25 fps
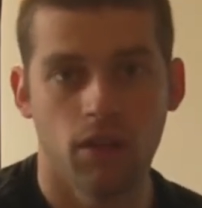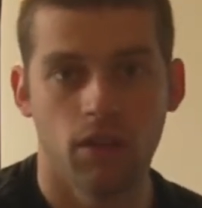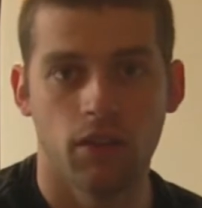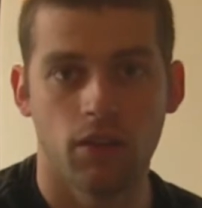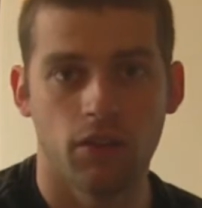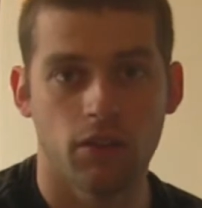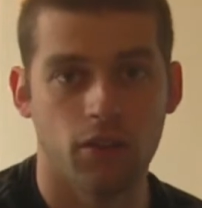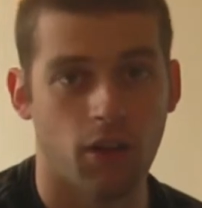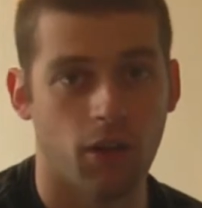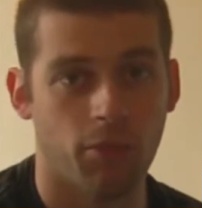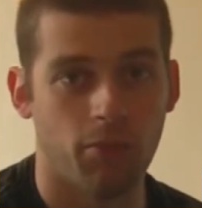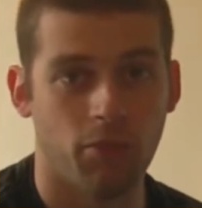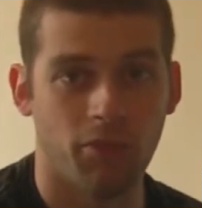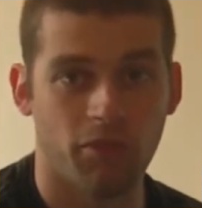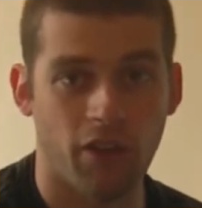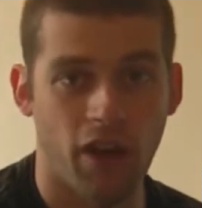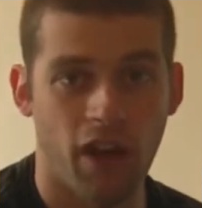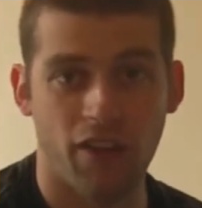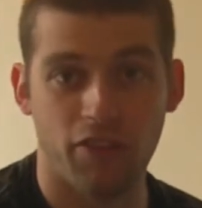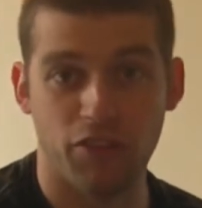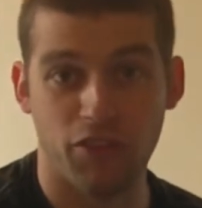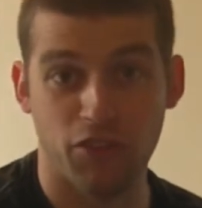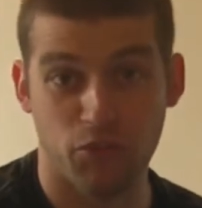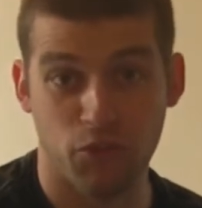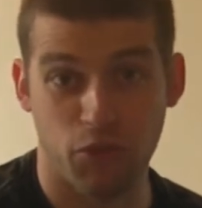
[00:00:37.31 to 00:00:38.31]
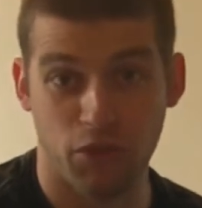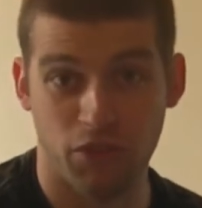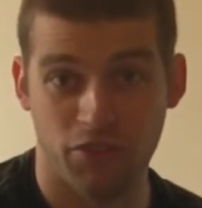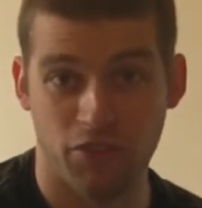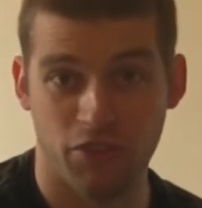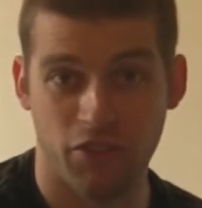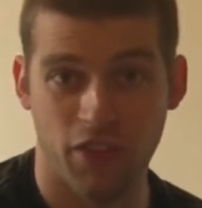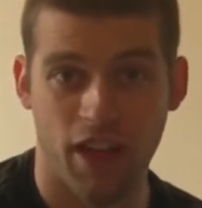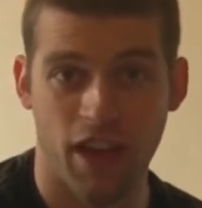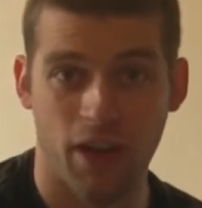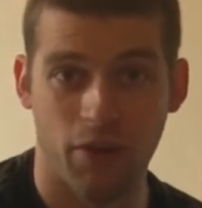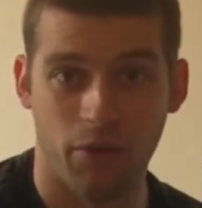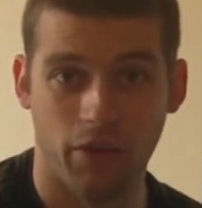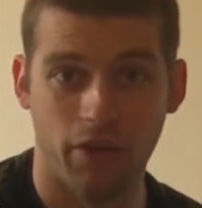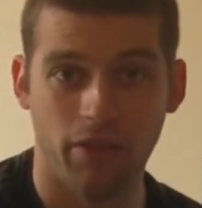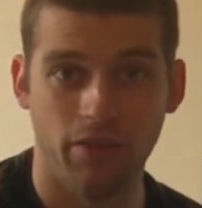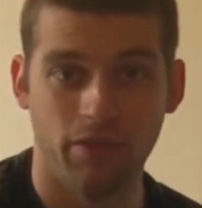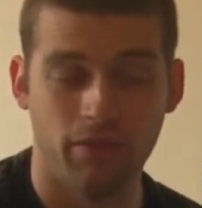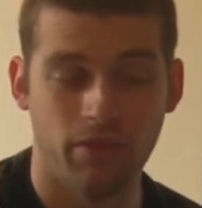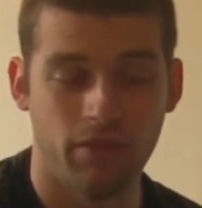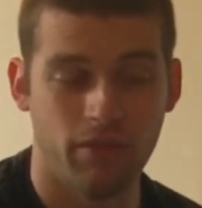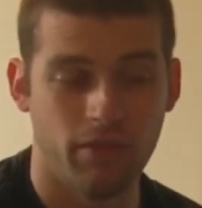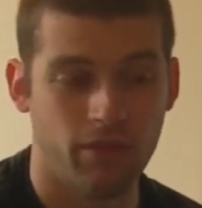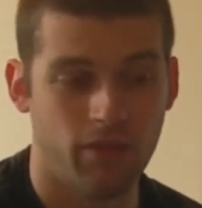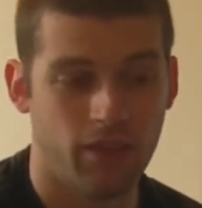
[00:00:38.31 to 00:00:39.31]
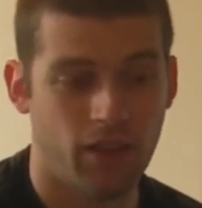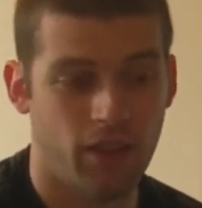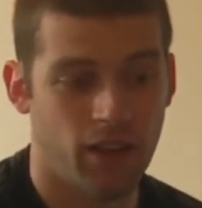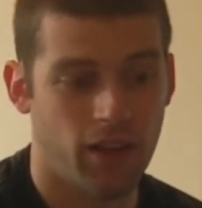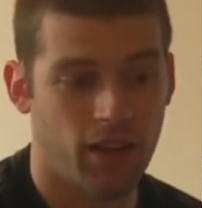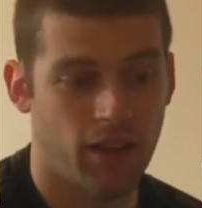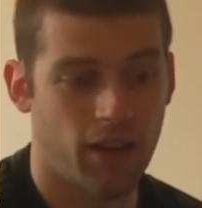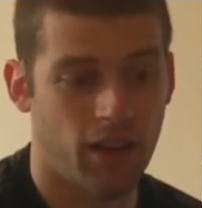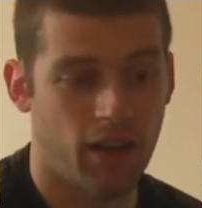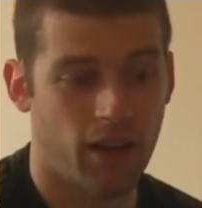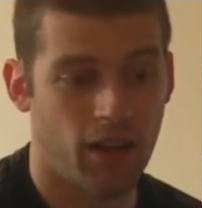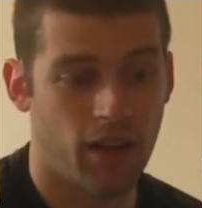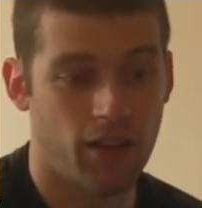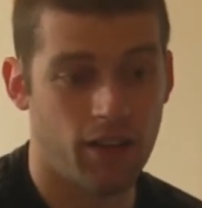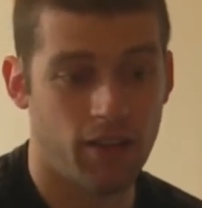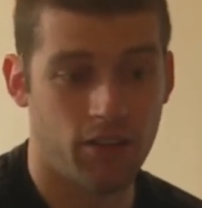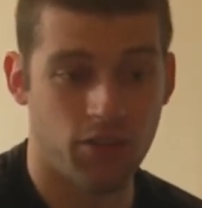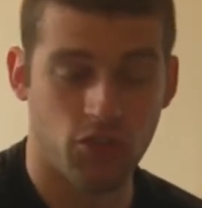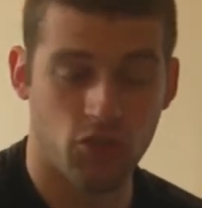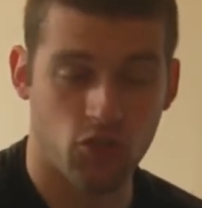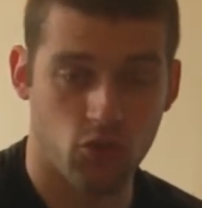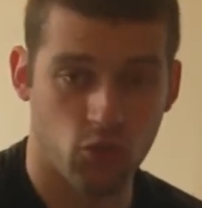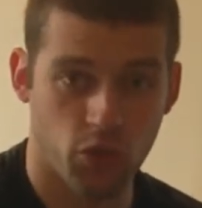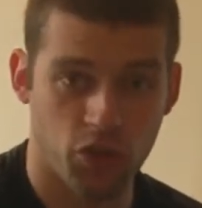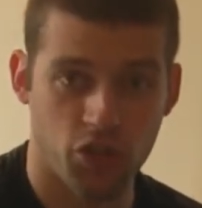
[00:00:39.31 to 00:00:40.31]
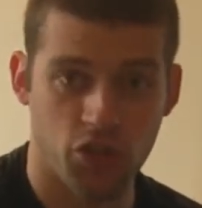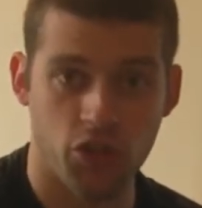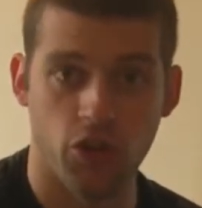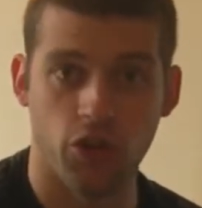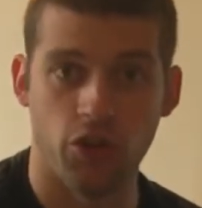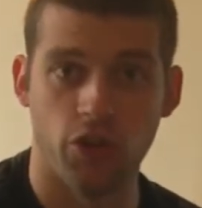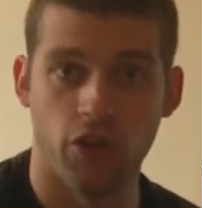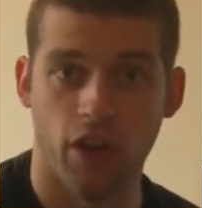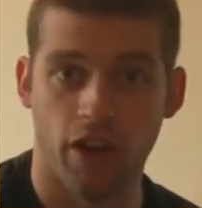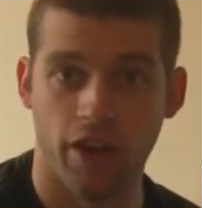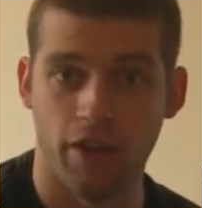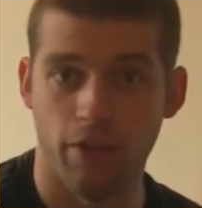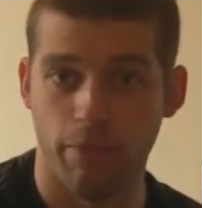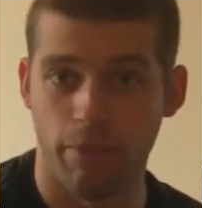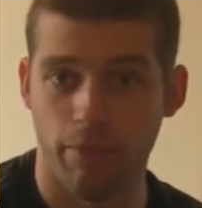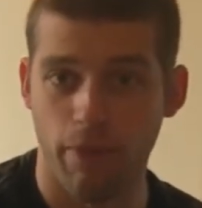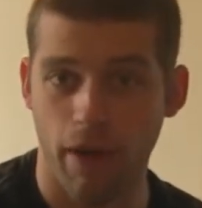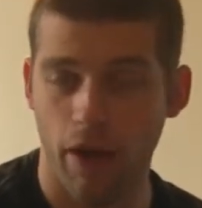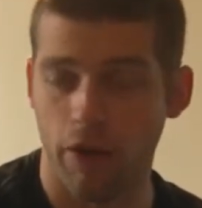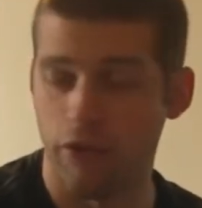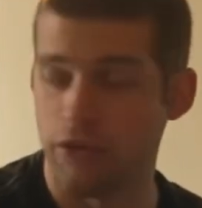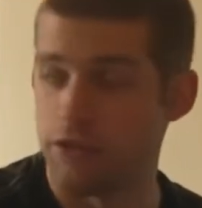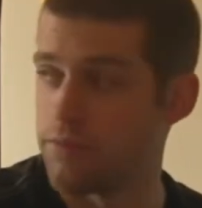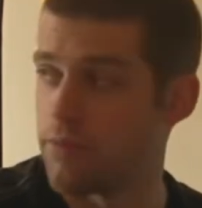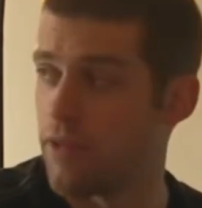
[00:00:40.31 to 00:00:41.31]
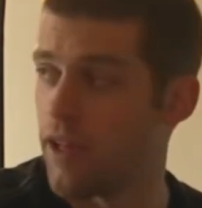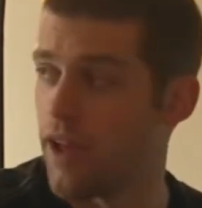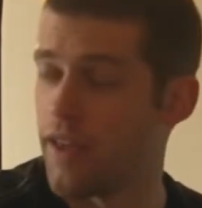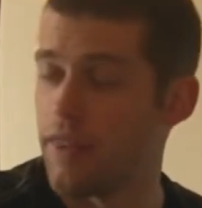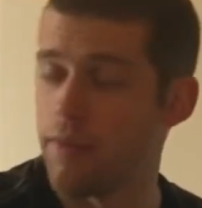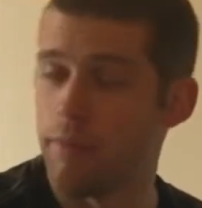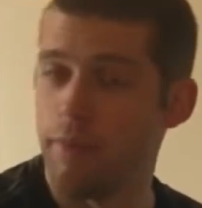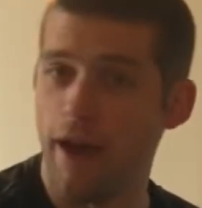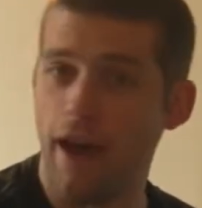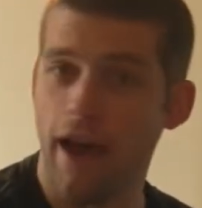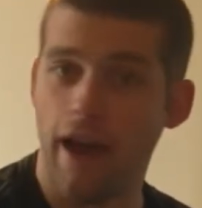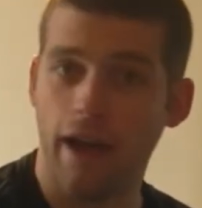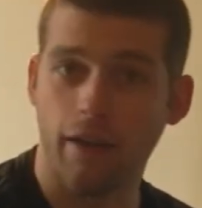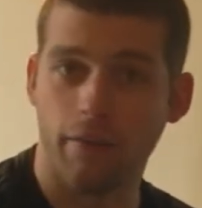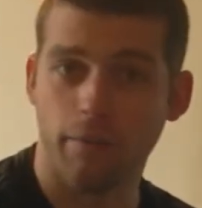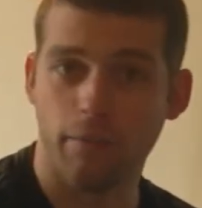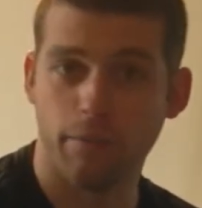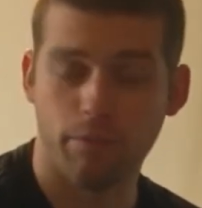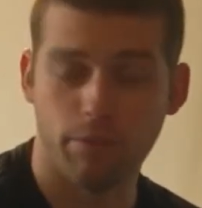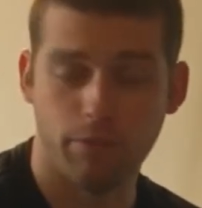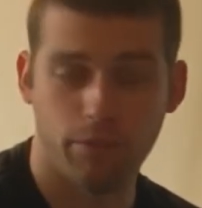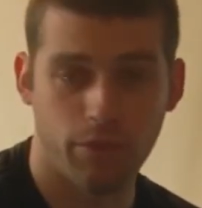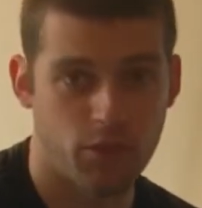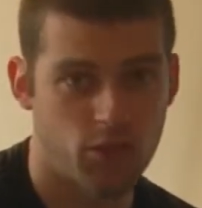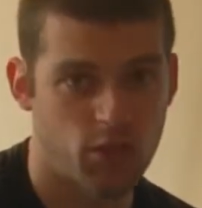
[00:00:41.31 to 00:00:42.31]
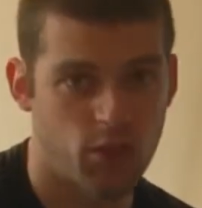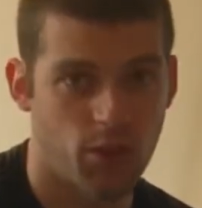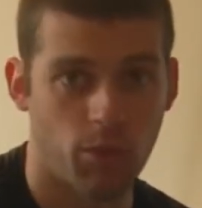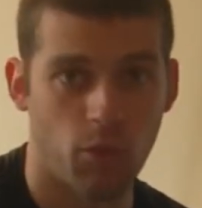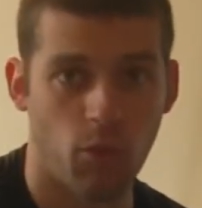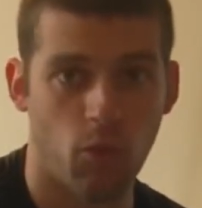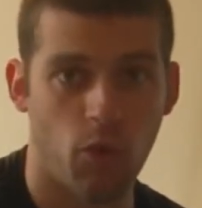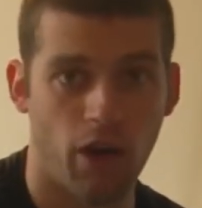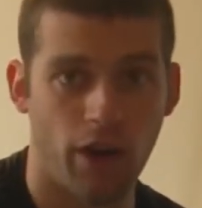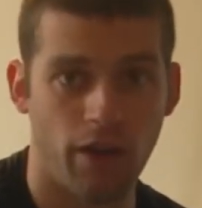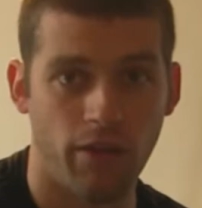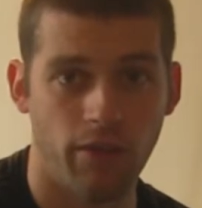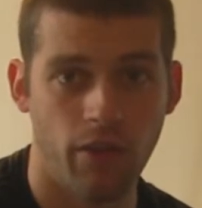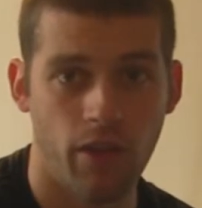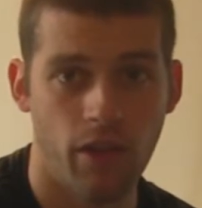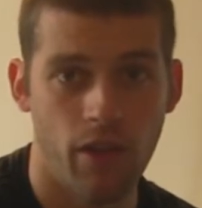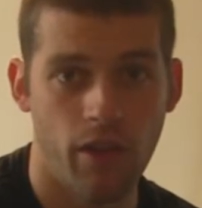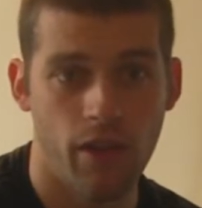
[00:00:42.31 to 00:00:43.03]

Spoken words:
There's a couple of obvious ones for that one. Is the switch turned on and the power supply in the back? That's number 1.